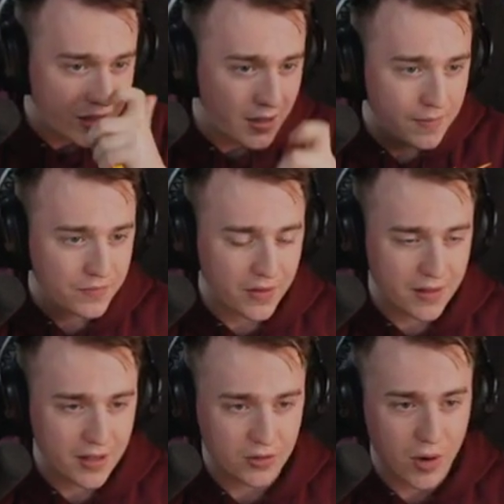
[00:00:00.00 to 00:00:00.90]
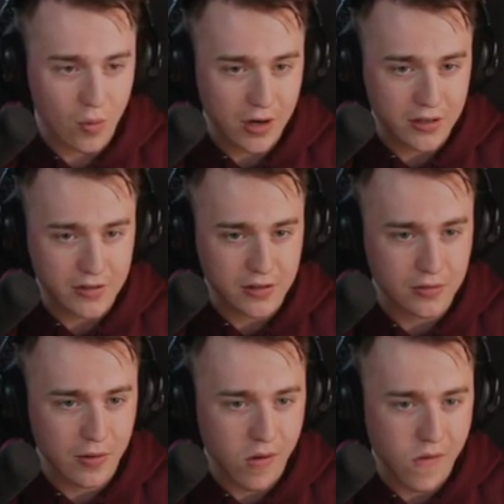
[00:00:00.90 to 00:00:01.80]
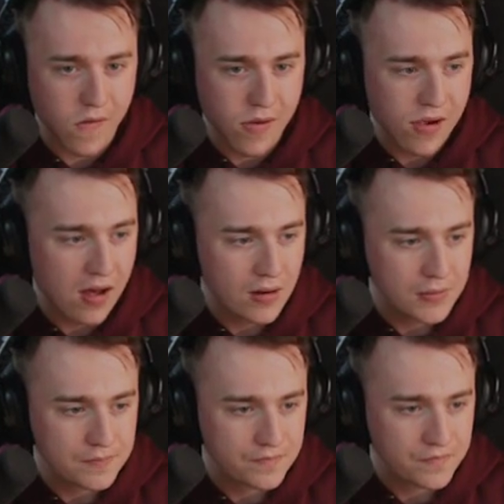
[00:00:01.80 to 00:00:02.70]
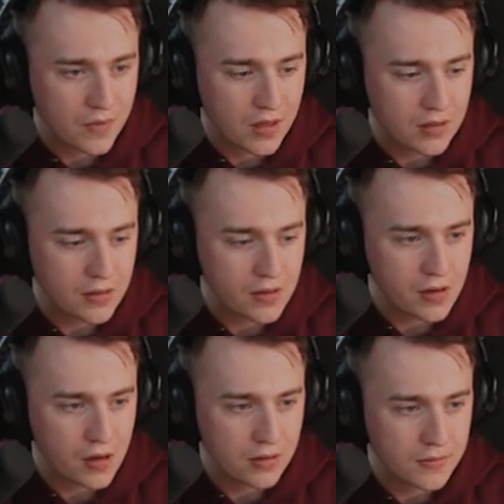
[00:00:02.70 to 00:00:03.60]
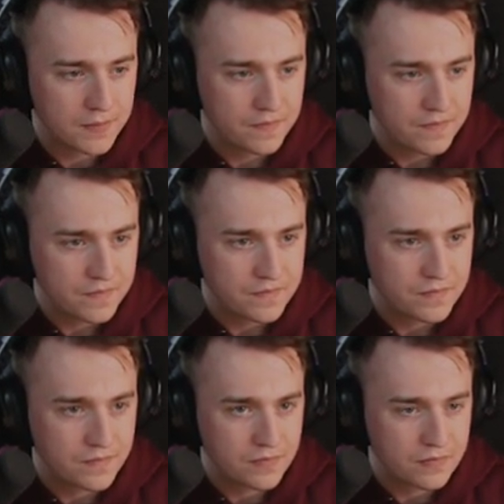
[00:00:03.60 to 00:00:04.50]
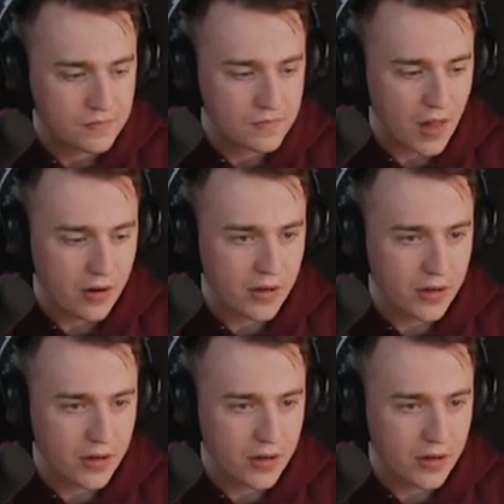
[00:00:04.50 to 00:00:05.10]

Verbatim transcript: Yeah, that's why some MG servers allow allow it. I think this one doesn't allow certain classes as well. So you know,